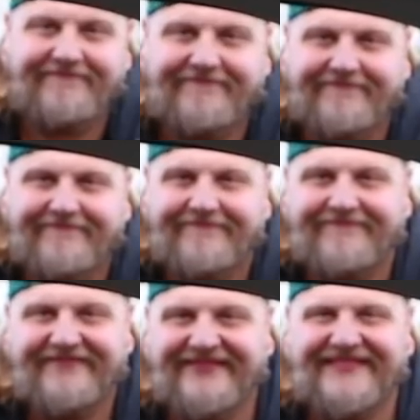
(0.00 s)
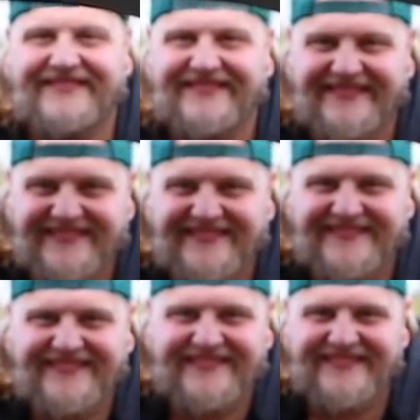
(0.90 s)

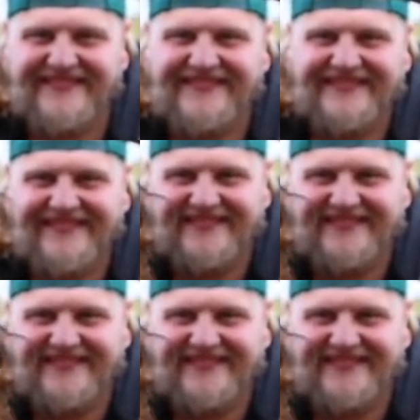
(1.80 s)
(not speaking)